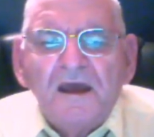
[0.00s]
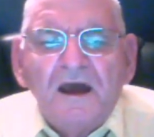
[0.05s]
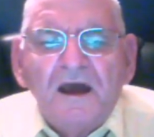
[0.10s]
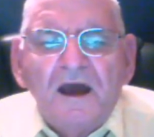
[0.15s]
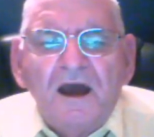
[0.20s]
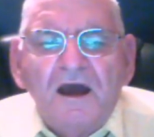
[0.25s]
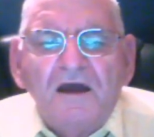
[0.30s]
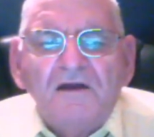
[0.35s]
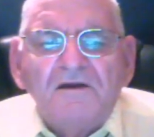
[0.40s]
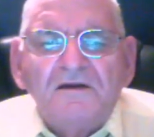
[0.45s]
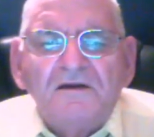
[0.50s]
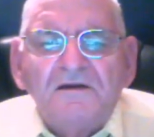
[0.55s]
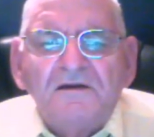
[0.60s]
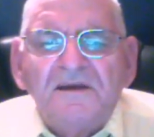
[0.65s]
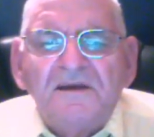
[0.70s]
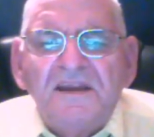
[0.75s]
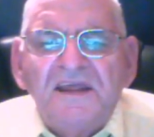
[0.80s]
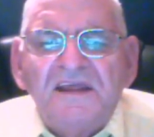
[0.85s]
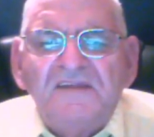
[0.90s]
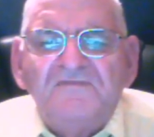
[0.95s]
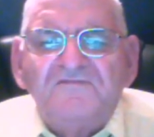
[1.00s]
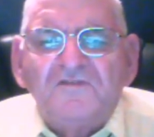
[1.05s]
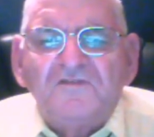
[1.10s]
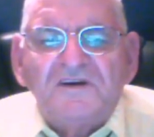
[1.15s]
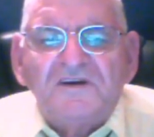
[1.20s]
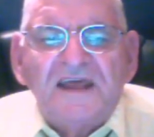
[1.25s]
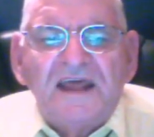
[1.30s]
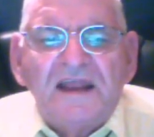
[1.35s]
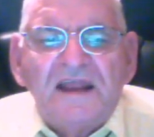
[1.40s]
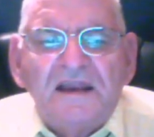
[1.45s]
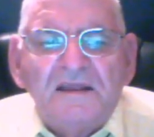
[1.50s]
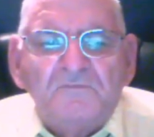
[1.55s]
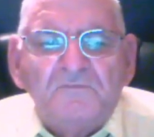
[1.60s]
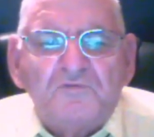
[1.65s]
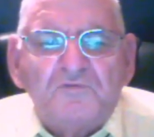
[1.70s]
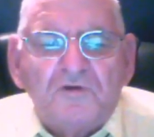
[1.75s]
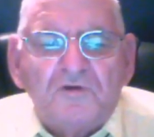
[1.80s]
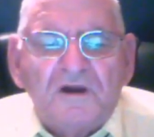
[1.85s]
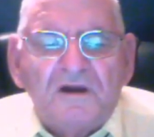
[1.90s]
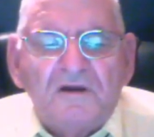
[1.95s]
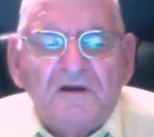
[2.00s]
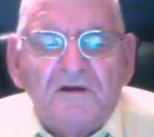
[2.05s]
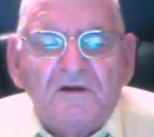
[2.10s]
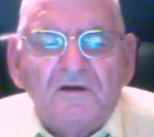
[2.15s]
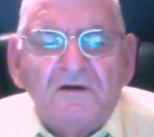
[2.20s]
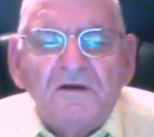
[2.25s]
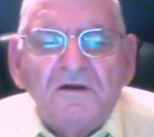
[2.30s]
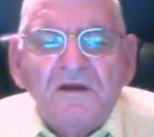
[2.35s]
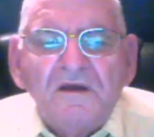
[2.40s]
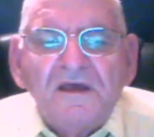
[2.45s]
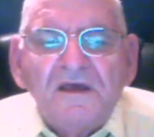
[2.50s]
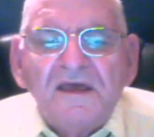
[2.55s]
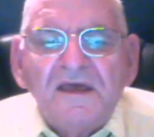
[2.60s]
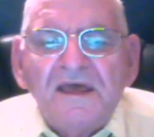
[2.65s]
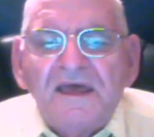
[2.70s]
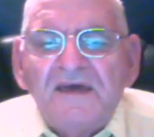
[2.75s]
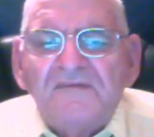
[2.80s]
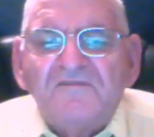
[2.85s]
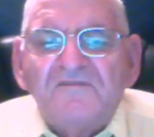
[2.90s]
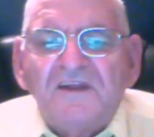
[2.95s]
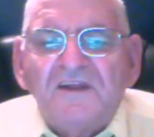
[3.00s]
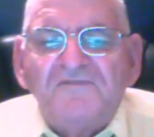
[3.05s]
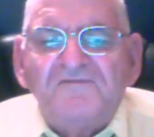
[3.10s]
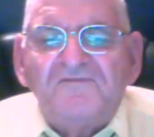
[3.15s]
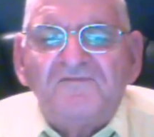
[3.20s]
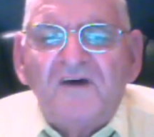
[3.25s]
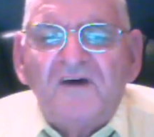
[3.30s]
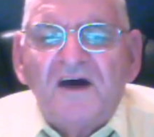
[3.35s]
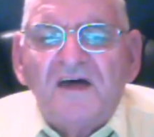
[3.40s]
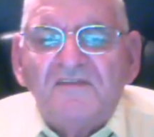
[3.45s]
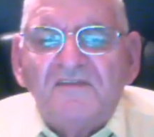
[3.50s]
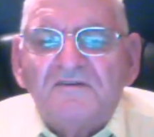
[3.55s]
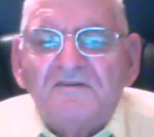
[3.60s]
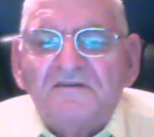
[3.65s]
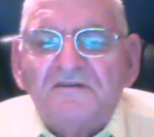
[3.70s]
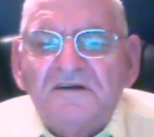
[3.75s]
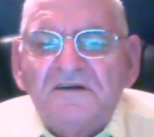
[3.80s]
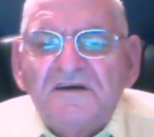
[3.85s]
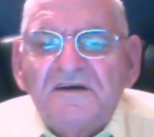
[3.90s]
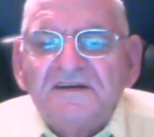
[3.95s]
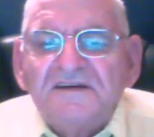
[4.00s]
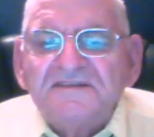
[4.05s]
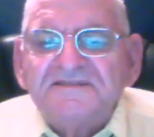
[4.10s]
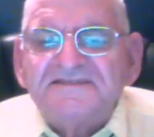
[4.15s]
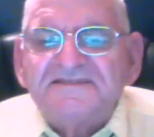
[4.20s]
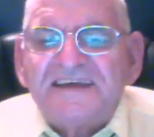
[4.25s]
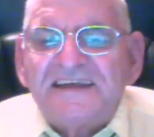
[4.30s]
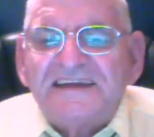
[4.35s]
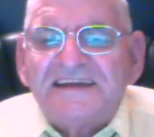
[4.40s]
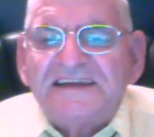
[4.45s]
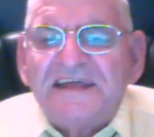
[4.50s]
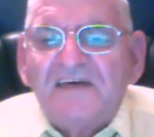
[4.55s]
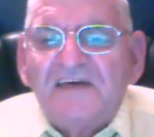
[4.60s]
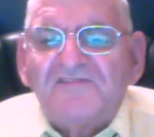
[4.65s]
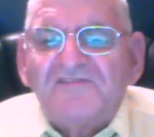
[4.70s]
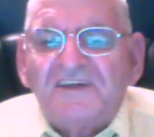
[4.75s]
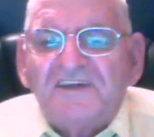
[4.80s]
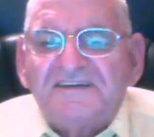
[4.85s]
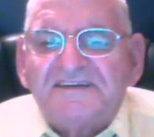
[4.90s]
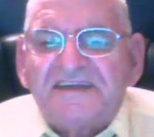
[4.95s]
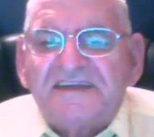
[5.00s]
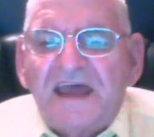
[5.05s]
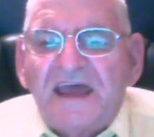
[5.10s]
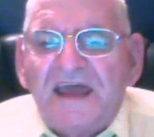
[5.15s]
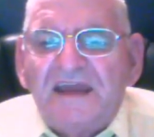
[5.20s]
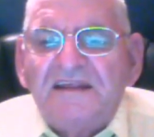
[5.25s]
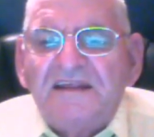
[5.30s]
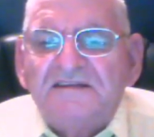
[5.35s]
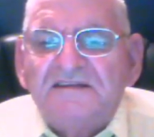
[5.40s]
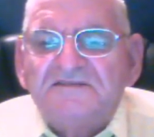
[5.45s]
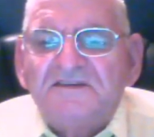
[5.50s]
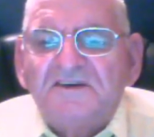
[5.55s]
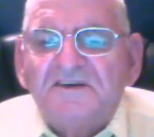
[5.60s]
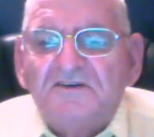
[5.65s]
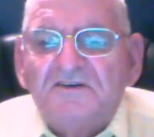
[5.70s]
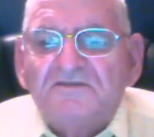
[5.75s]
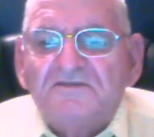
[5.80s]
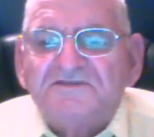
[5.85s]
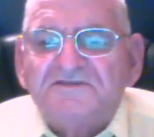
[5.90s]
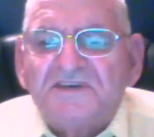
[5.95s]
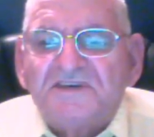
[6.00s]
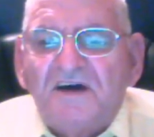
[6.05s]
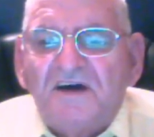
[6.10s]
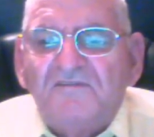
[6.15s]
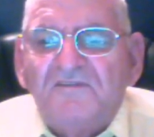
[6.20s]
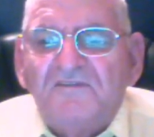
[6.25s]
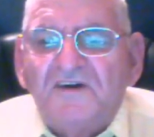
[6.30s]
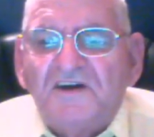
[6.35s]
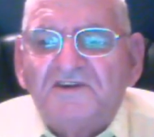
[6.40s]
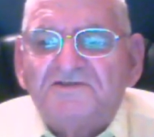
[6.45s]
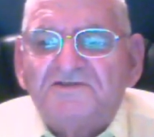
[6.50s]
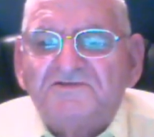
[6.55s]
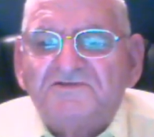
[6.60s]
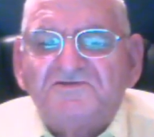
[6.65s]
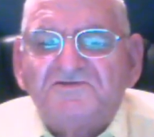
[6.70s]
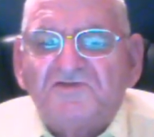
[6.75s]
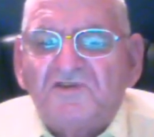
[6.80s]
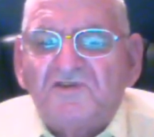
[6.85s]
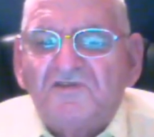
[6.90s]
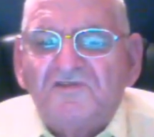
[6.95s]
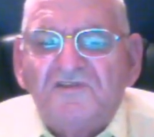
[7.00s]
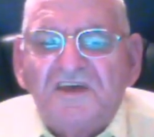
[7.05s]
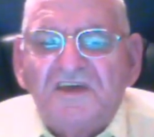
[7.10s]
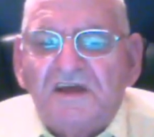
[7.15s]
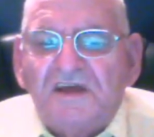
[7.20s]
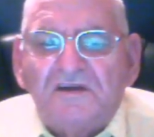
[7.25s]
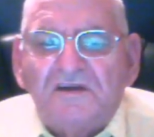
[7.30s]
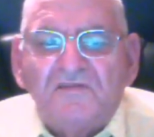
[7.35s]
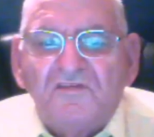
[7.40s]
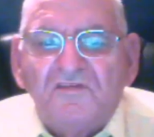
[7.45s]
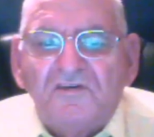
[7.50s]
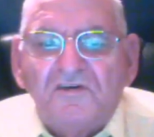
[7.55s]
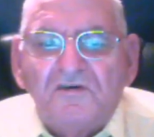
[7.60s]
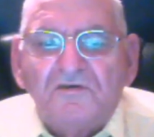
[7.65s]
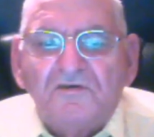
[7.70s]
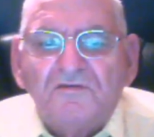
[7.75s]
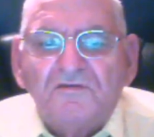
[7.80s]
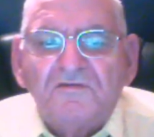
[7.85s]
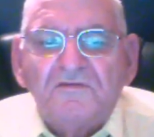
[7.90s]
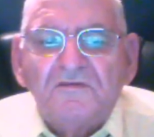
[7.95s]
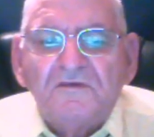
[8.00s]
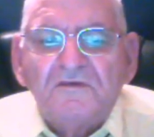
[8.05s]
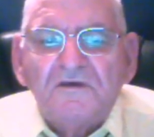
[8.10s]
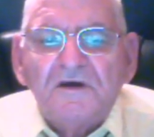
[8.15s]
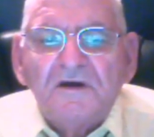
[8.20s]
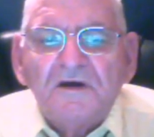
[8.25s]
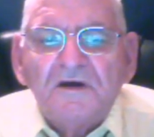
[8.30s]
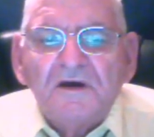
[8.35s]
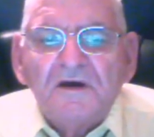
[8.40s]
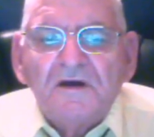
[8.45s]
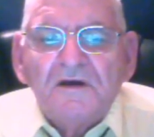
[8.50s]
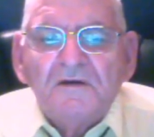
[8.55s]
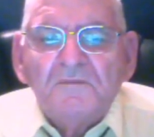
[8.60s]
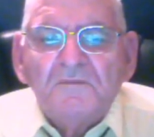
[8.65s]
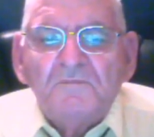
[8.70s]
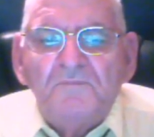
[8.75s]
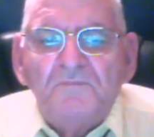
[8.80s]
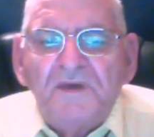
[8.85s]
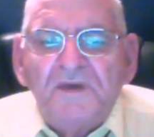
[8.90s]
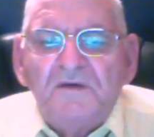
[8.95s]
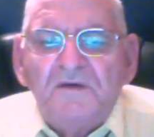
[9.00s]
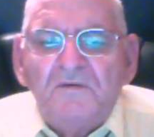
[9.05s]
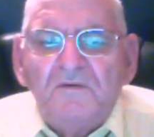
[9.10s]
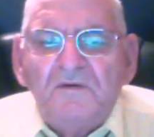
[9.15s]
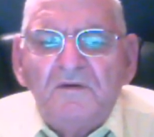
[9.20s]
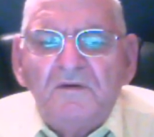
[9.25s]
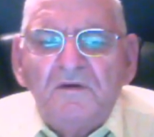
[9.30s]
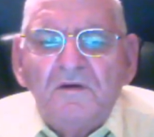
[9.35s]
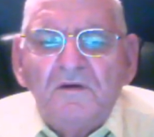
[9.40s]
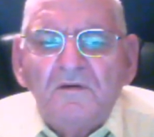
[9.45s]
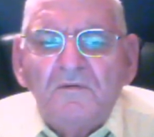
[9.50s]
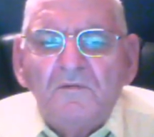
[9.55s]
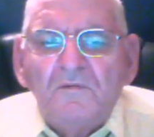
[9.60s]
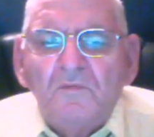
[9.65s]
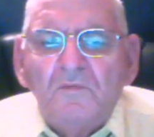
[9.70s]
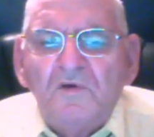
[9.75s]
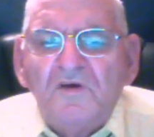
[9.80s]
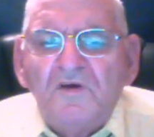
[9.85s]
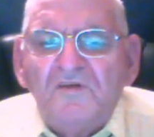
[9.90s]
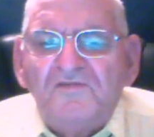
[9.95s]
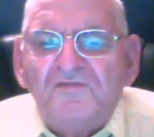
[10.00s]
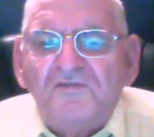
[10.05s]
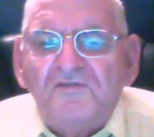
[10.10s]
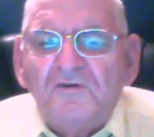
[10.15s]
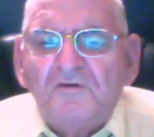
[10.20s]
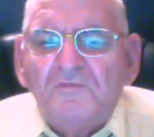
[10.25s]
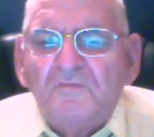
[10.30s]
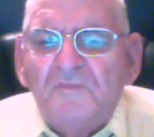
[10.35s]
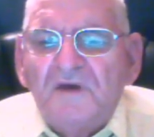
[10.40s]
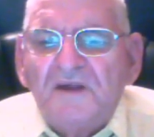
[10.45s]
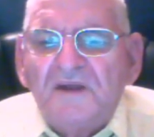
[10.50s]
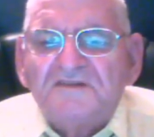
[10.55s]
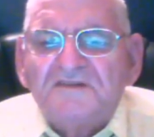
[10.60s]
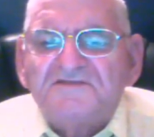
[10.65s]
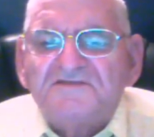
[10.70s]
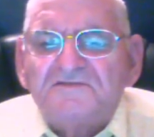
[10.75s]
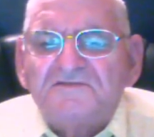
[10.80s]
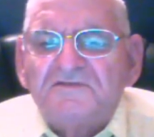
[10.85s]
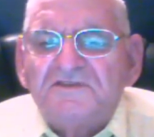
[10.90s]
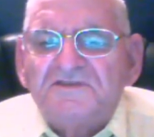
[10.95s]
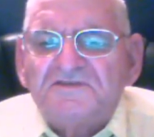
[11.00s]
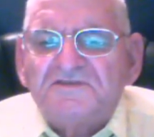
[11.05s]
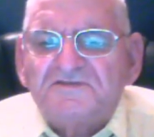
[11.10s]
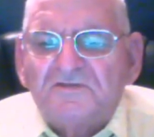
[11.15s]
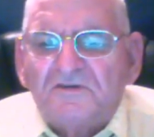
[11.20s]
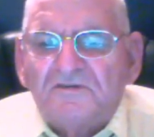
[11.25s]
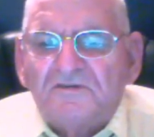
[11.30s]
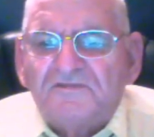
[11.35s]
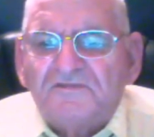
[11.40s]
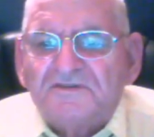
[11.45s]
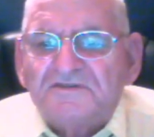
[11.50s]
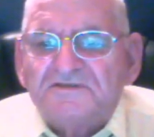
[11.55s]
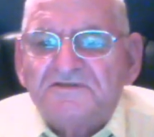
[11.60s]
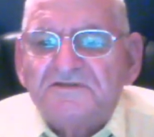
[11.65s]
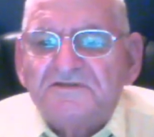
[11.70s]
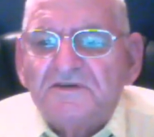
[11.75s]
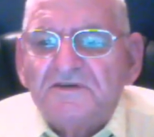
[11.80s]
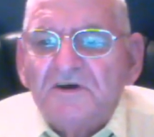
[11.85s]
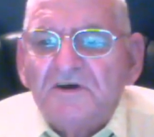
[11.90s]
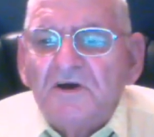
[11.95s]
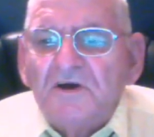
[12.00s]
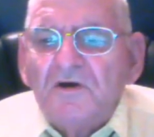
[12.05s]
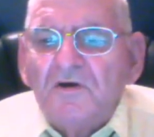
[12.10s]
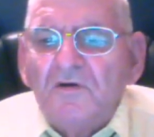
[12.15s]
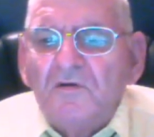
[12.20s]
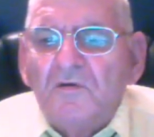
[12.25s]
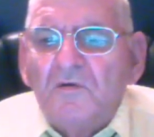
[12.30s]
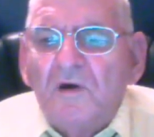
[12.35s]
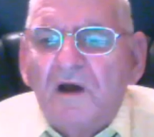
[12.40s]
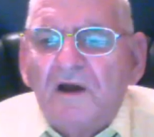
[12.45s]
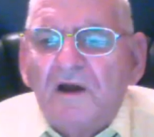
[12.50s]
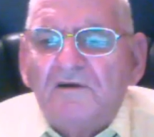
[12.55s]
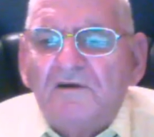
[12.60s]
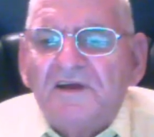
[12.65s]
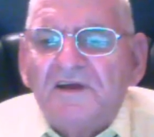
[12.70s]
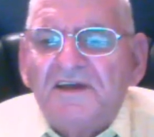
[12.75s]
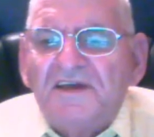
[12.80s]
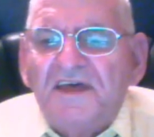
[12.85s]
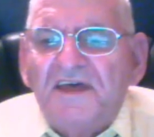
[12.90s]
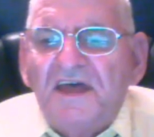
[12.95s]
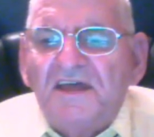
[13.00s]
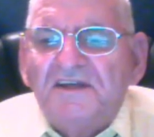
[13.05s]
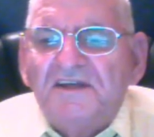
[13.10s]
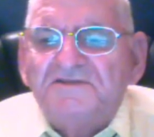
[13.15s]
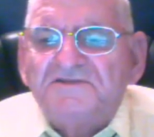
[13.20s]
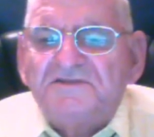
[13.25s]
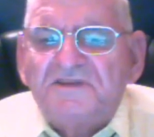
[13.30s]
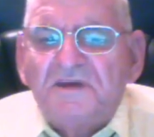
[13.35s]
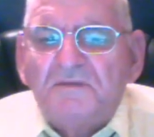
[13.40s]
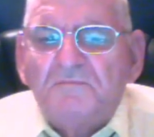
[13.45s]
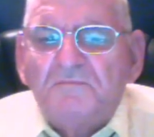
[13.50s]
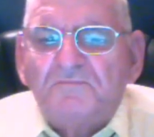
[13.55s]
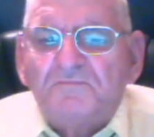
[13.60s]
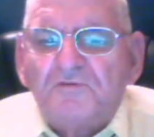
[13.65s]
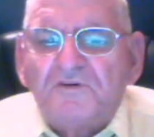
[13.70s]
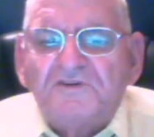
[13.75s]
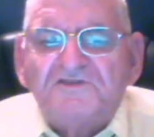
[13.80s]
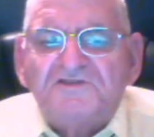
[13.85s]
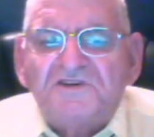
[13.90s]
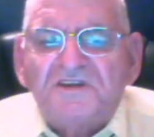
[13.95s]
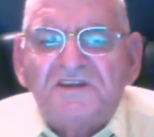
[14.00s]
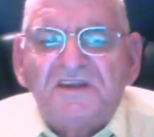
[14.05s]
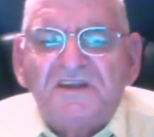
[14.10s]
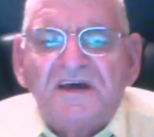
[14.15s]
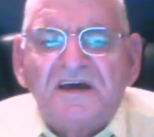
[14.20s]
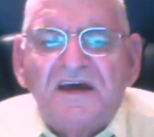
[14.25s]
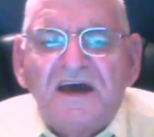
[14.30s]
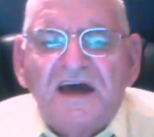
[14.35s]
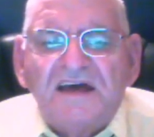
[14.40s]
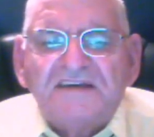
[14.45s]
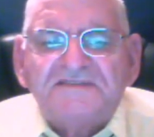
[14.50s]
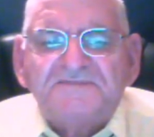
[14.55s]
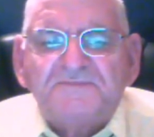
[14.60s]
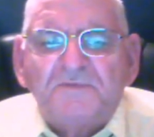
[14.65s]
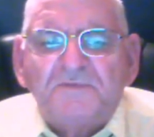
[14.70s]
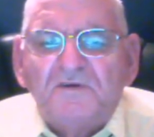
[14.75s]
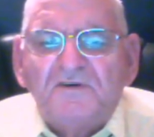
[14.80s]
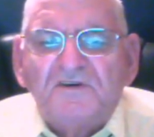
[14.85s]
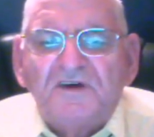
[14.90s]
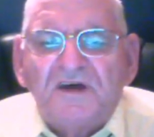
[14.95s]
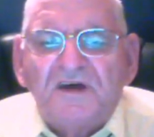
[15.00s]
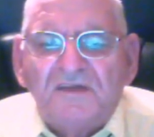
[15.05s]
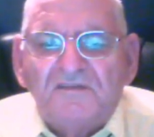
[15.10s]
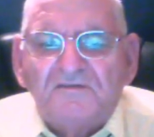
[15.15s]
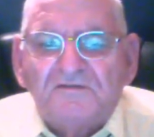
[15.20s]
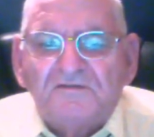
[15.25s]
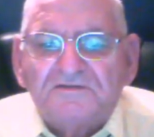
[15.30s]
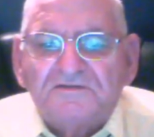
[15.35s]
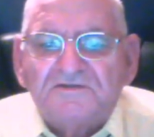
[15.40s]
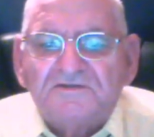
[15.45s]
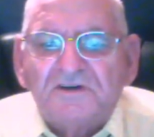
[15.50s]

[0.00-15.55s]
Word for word: Our need for daily prayer. Heavenly Father, send out the tidings of your salvation to the end of the earth. Be with your ministry servants who are engaged in preaching the gospel to others.